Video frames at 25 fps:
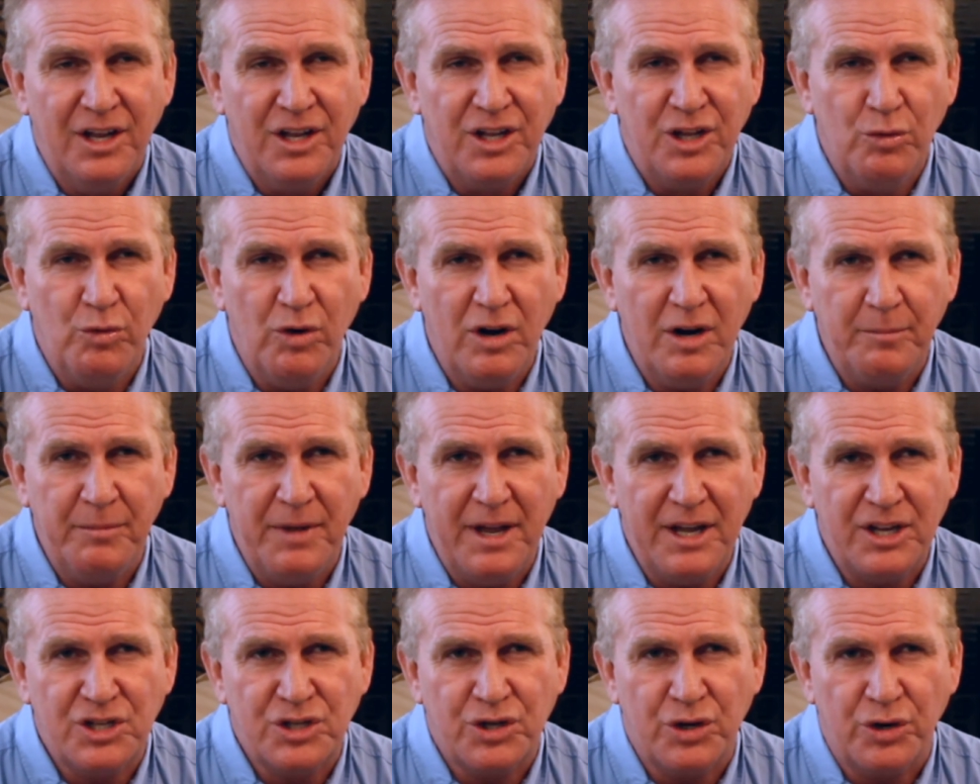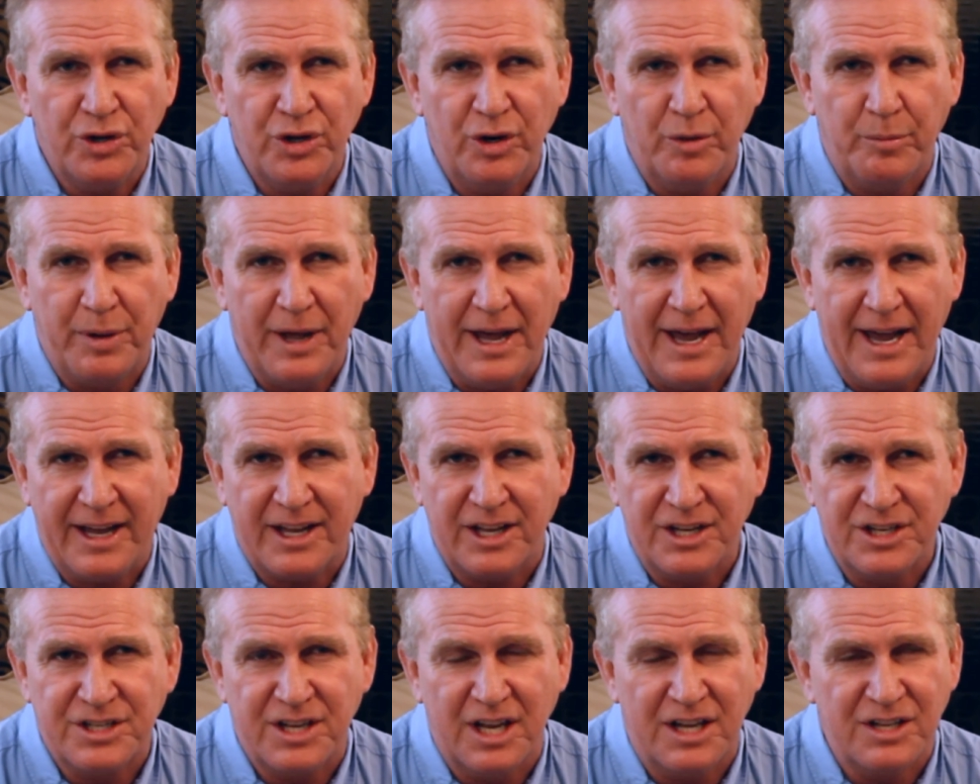You want to make sure your
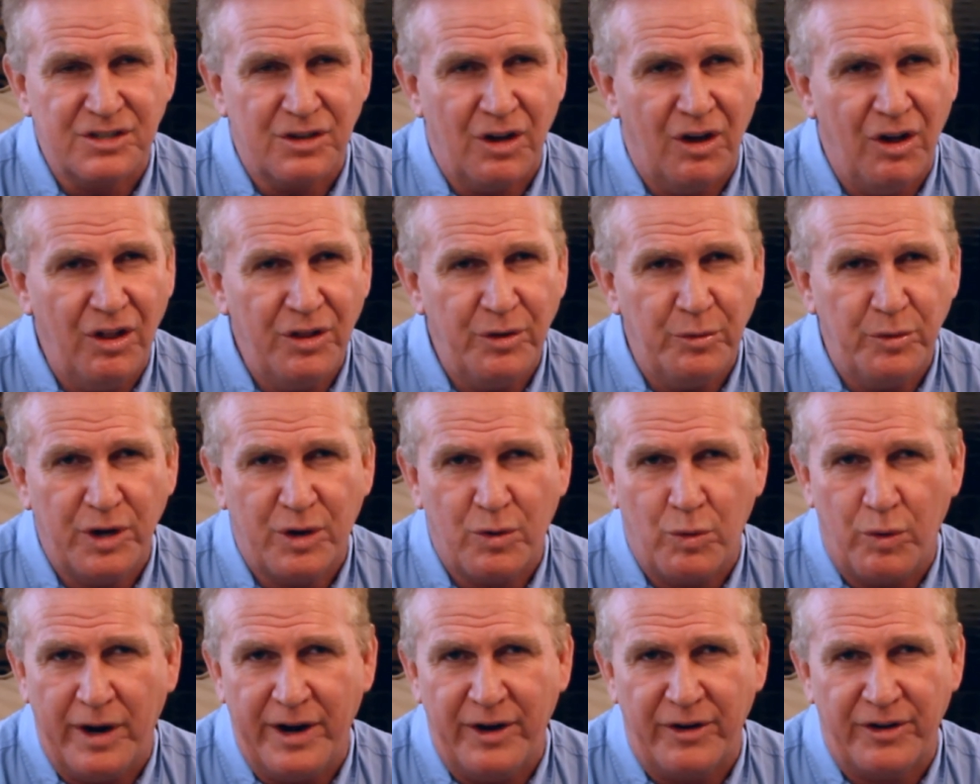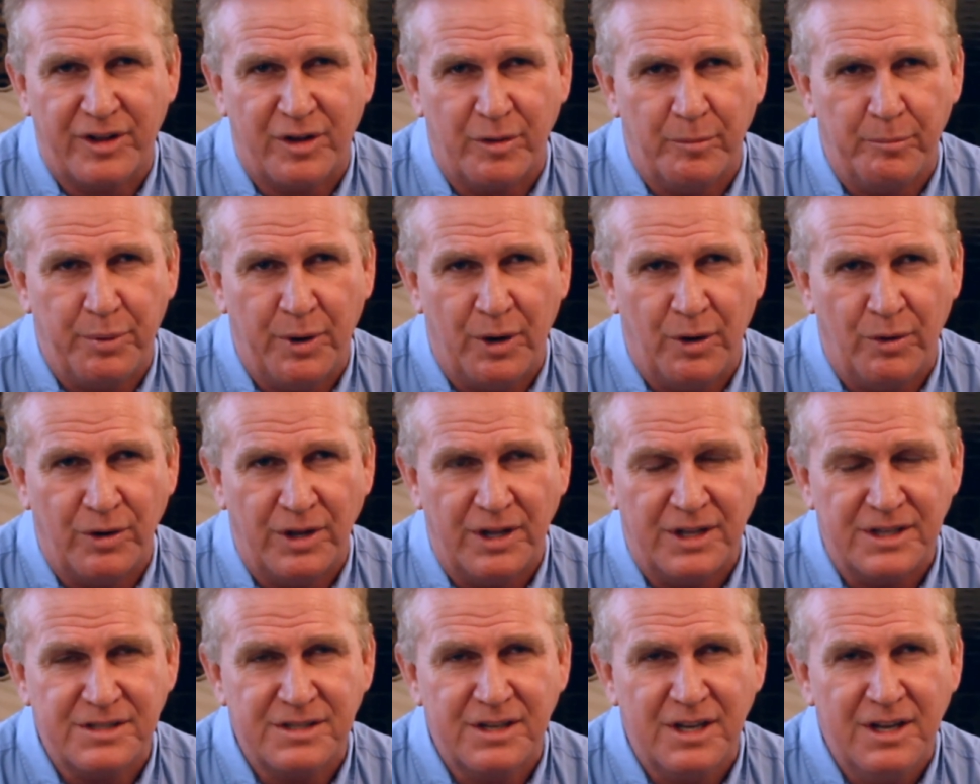package has all the required
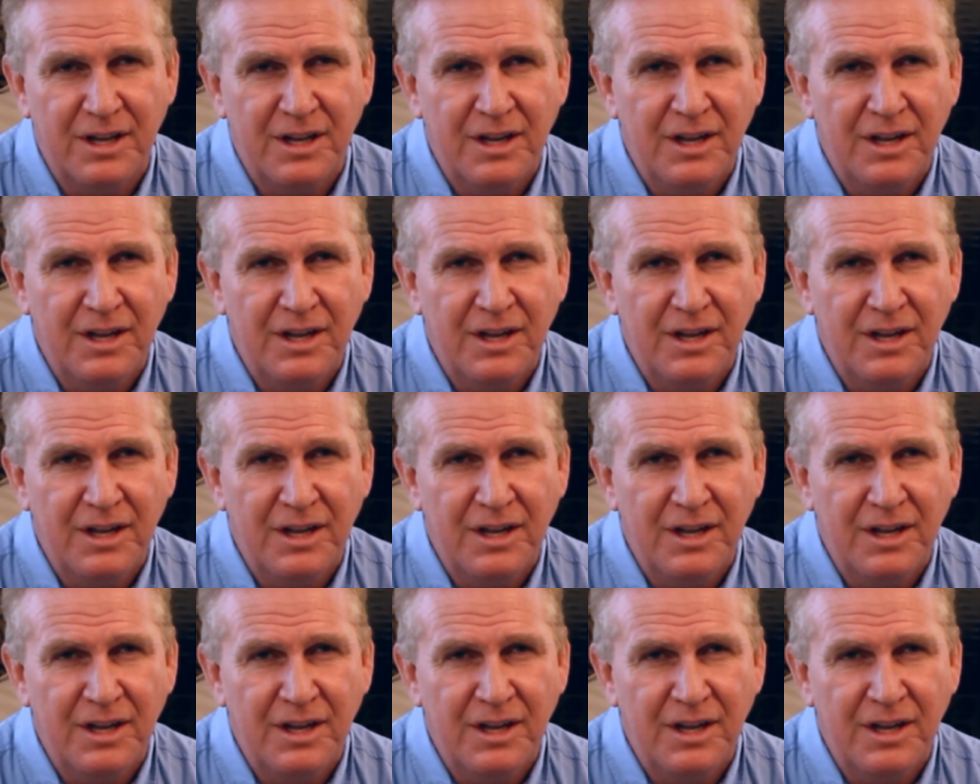components.